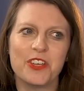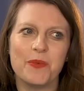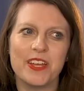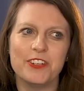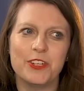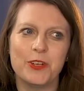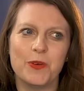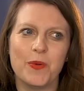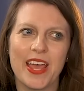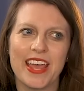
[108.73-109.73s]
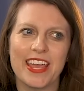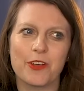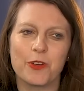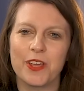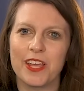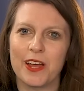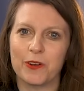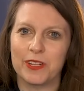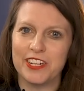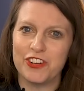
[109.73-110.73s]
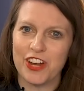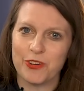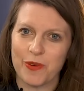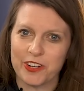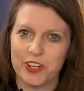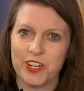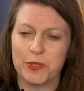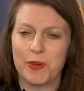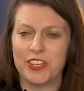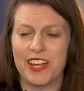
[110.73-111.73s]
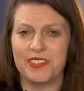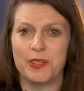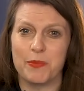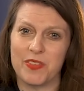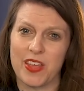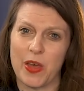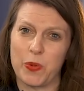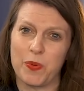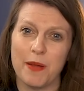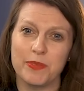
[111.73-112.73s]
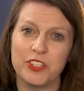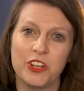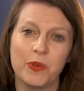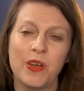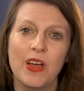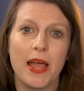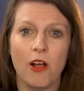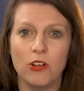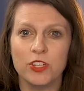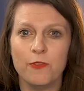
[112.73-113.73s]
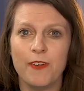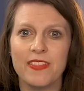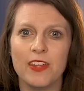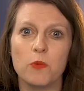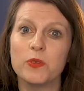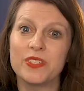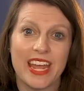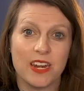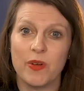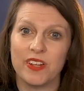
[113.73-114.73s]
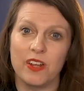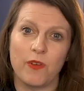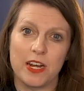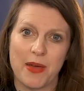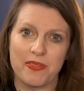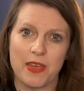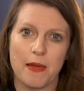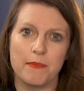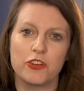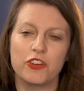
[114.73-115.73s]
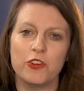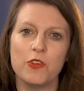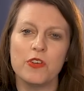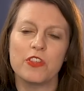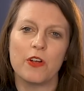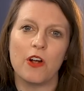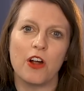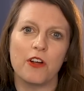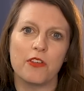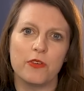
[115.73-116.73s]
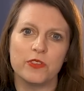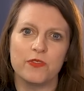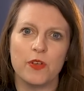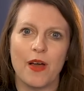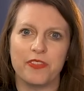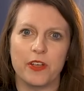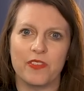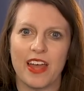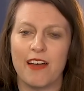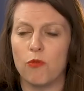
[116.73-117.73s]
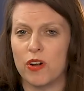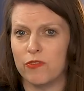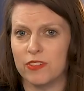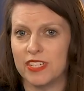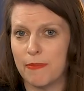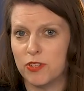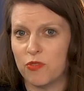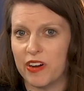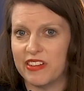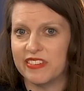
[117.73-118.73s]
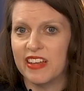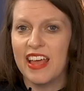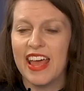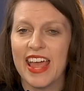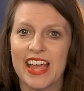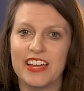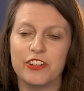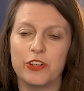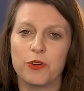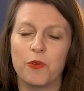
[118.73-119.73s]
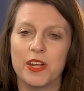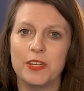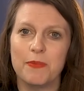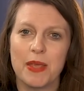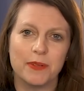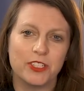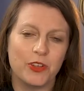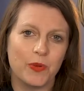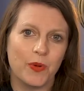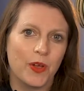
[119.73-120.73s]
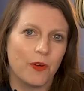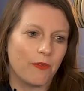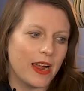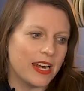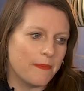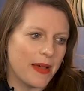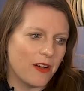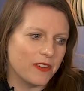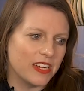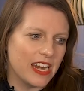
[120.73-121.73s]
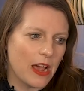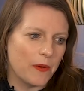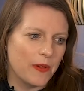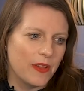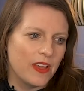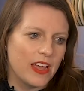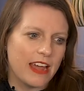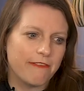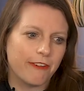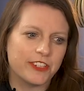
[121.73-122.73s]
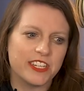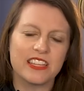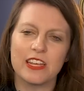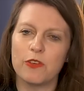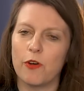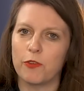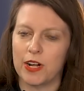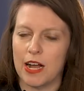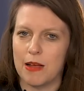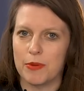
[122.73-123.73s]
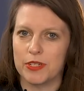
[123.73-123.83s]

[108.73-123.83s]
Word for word: you into a cookie cutter cliche direction as much as some of the other prompts do. I also find that almost anyone can write about them. Sure, there are those of you out there that have wonderful sob stories, and you're going to be able to write about, you know, adversity that you've overcome